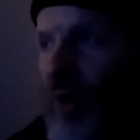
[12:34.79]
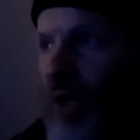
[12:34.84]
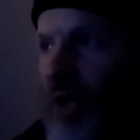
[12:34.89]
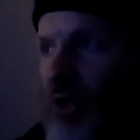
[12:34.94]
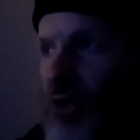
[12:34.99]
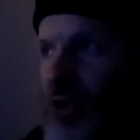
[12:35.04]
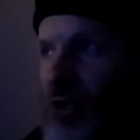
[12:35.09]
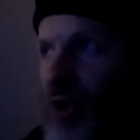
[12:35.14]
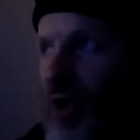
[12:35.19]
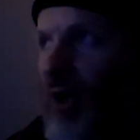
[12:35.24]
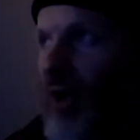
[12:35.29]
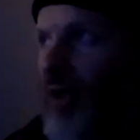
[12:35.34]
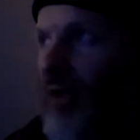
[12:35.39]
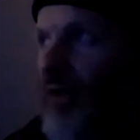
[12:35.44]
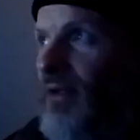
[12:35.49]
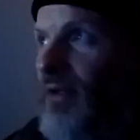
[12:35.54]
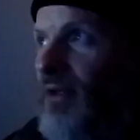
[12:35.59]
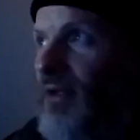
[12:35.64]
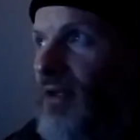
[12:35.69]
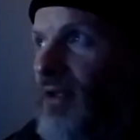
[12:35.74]
uh,
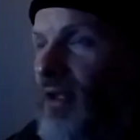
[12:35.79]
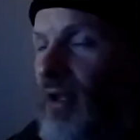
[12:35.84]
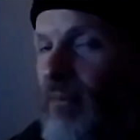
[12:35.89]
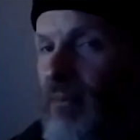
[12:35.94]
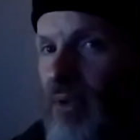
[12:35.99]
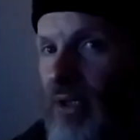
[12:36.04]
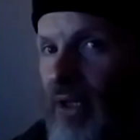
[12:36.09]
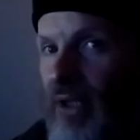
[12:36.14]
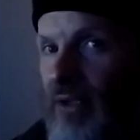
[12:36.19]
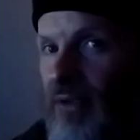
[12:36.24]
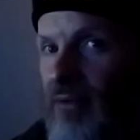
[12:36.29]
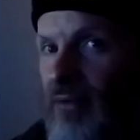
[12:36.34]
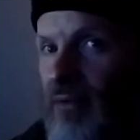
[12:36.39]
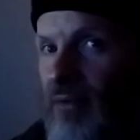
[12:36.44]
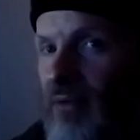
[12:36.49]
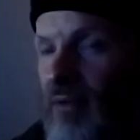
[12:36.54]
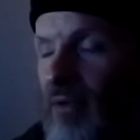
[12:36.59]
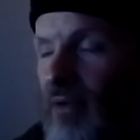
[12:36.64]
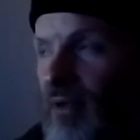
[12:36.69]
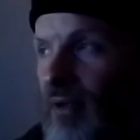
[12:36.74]
John Giblin,
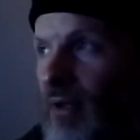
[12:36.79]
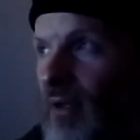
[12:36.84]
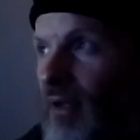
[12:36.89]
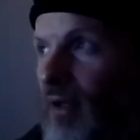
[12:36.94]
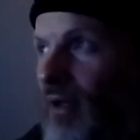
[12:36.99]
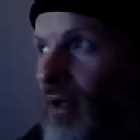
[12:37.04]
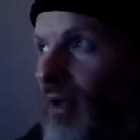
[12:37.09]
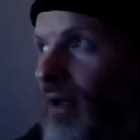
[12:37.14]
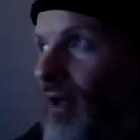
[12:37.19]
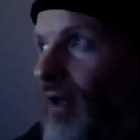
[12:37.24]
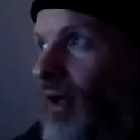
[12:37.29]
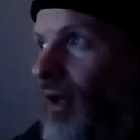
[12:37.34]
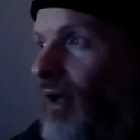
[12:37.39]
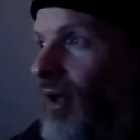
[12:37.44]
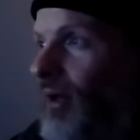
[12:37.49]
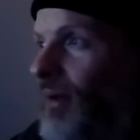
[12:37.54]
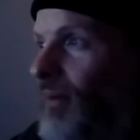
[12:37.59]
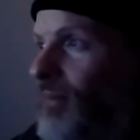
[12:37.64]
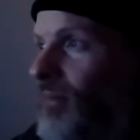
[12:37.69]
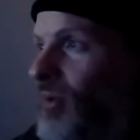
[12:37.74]

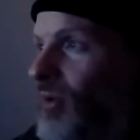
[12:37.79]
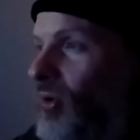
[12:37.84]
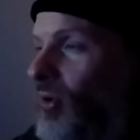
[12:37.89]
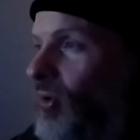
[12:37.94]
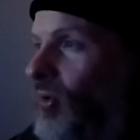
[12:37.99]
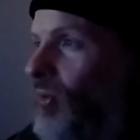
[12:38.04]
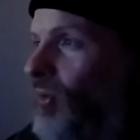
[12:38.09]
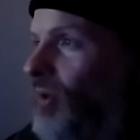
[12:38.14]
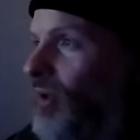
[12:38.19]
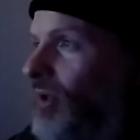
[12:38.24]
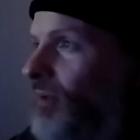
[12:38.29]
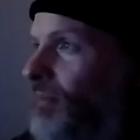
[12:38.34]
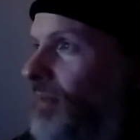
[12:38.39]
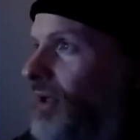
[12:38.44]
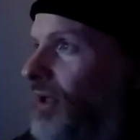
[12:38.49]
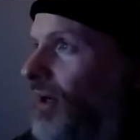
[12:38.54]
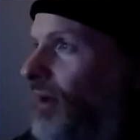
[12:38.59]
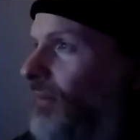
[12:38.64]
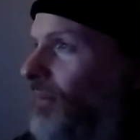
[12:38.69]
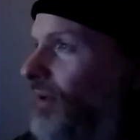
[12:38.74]
um, who would
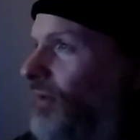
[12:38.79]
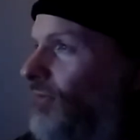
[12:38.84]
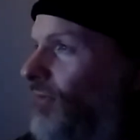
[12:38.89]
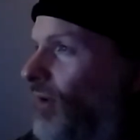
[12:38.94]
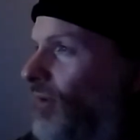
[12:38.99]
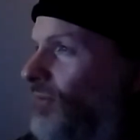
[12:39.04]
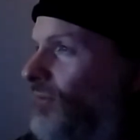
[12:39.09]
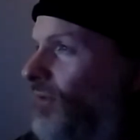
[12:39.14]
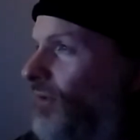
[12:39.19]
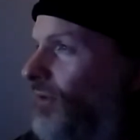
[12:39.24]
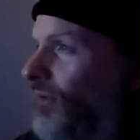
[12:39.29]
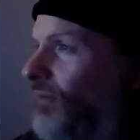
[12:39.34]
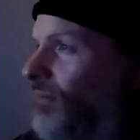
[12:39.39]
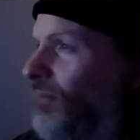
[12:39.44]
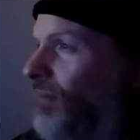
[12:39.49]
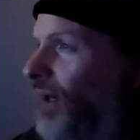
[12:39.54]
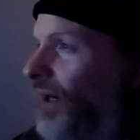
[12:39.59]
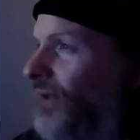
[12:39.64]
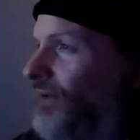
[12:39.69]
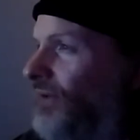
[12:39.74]
become involved with
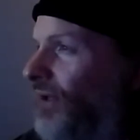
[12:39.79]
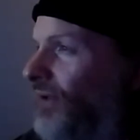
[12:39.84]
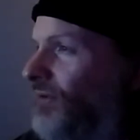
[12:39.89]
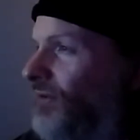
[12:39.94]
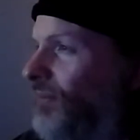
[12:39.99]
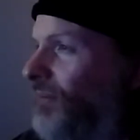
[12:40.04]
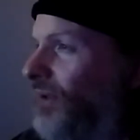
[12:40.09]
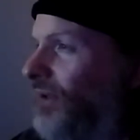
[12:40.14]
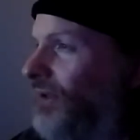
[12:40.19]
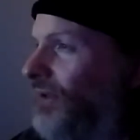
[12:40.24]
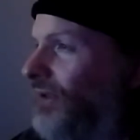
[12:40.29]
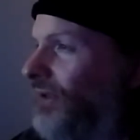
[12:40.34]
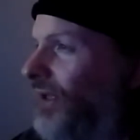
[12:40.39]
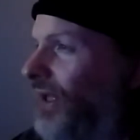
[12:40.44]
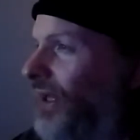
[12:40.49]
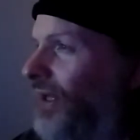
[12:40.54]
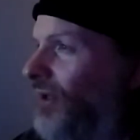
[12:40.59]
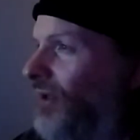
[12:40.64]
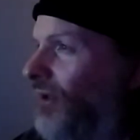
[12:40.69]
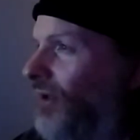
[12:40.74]
Brand X a bit
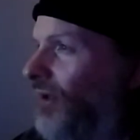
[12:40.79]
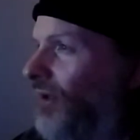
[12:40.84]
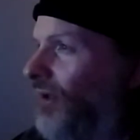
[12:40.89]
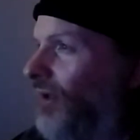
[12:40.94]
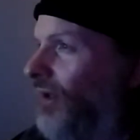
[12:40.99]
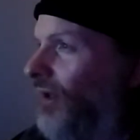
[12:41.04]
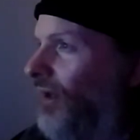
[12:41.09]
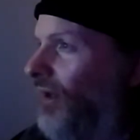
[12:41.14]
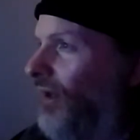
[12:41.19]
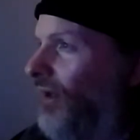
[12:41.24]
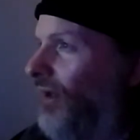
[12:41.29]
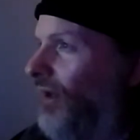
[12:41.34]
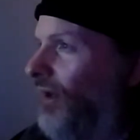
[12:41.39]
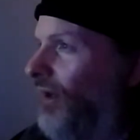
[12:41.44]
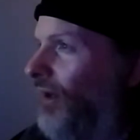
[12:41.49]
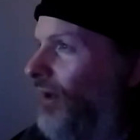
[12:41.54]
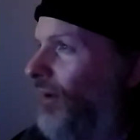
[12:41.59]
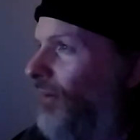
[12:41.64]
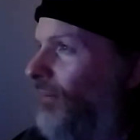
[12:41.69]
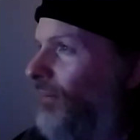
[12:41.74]
later.
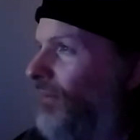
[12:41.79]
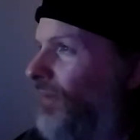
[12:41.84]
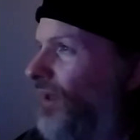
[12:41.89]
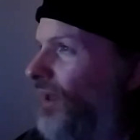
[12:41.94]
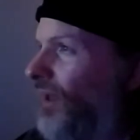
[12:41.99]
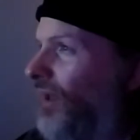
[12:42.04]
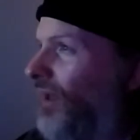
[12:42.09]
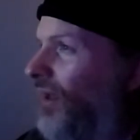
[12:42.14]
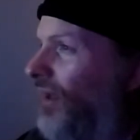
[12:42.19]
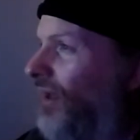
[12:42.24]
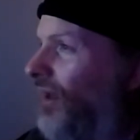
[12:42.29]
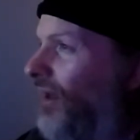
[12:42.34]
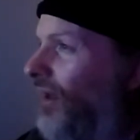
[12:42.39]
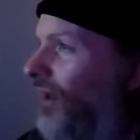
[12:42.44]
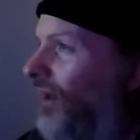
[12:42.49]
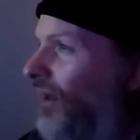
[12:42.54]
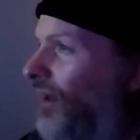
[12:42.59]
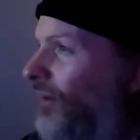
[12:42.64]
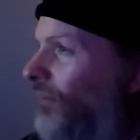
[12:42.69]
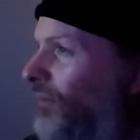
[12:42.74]
Um,
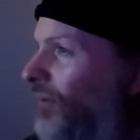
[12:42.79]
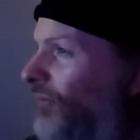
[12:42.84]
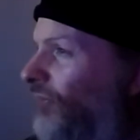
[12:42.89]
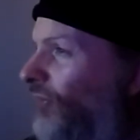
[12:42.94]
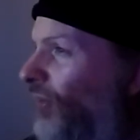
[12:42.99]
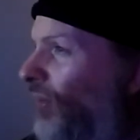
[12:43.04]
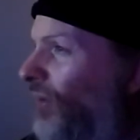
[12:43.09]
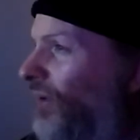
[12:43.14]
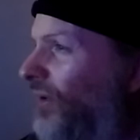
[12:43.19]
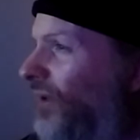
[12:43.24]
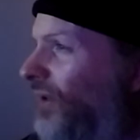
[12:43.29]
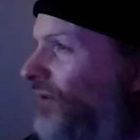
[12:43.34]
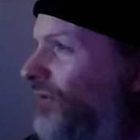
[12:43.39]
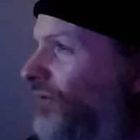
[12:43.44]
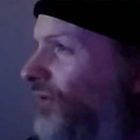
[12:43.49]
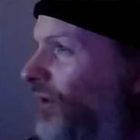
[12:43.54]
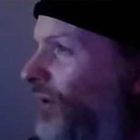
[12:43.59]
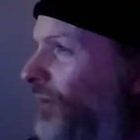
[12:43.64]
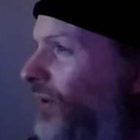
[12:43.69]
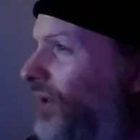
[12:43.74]
before
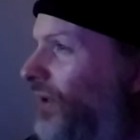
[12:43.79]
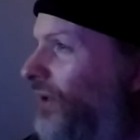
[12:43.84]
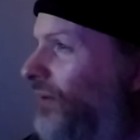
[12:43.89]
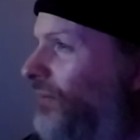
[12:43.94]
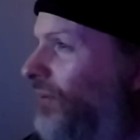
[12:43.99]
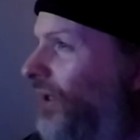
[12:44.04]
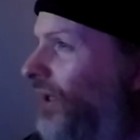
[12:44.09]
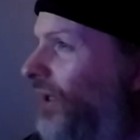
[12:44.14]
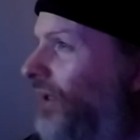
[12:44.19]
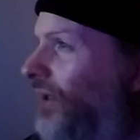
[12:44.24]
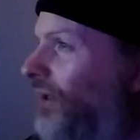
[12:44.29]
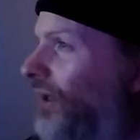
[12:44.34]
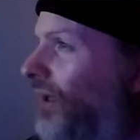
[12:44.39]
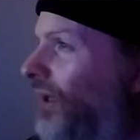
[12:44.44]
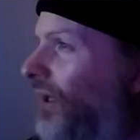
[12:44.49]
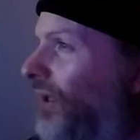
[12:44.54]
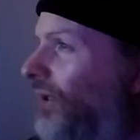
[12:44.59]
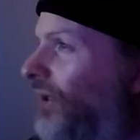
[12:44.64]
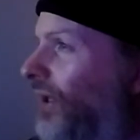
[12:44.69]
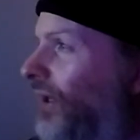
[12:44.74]
this, though, he had played
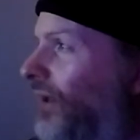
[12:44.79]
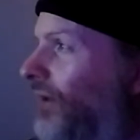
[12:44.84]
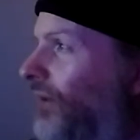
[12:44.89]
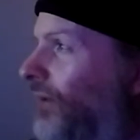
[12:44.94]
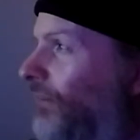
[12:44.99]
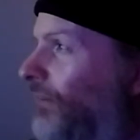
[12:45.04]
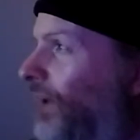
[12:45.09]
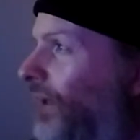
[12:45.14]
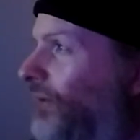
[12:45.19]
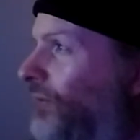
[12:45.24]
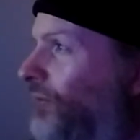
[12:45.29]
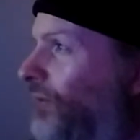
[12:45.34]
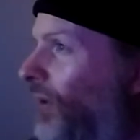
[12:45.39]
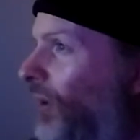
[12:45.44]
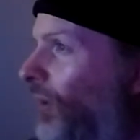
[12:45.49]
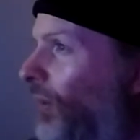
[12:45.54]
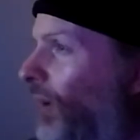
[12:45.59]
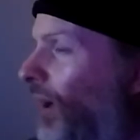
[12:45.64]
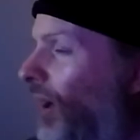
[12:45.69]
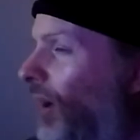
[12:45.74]
on uh, the
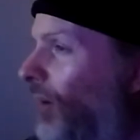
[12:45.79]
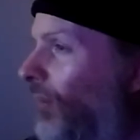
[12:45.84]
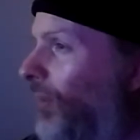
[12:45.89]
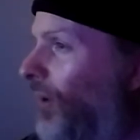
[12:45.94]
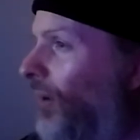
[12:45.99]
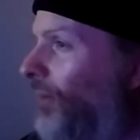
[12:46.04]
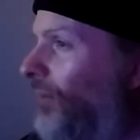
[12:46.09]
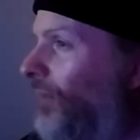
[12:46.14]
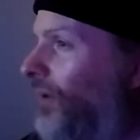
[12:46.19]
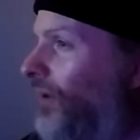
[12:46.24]
Metro album.